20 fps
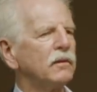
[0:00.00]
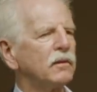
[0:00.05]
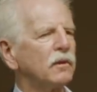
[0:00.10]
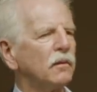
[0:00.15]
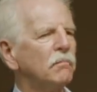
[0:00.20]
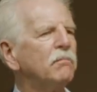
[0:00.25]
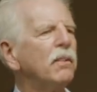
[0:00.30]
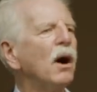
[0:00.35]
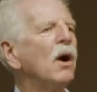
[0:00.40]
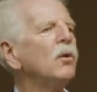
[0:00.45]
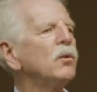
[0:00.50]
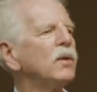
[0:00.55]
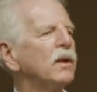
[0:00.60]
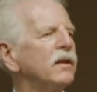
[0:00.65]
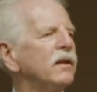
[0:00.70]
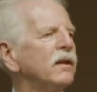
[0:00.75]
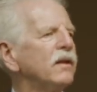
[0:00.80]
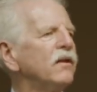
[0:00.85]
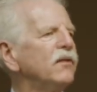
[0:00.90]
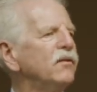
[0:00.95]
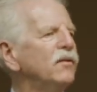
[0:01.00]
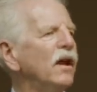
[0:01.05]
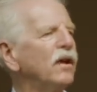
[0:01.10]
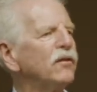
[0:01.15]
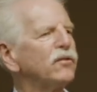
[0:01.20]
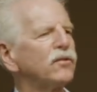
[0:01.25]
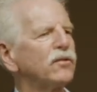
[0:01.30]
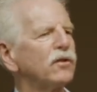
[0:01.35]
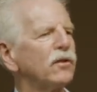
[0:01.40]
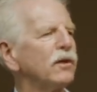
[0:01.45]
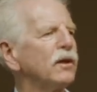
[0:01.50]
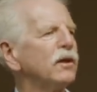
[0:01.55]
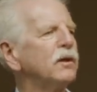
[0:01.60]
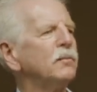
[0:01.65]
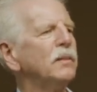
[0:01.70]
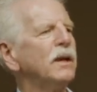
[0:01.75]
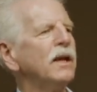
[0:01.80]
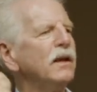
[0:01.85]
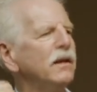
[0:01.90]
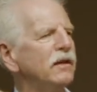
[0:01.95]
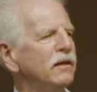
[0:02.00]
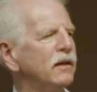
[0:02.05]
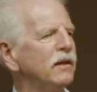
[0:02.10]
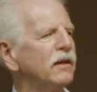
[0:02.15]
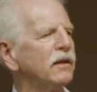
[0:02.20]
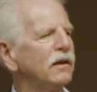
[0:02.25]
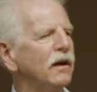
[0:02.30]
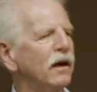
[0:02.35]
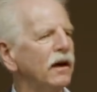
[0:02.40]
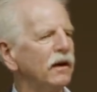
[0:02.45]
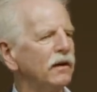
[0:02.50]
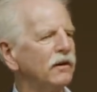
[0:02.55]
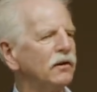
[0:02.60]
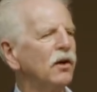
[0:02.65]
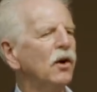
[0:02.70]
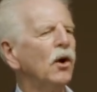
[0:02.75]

component that is necessary to be eaten in the diet.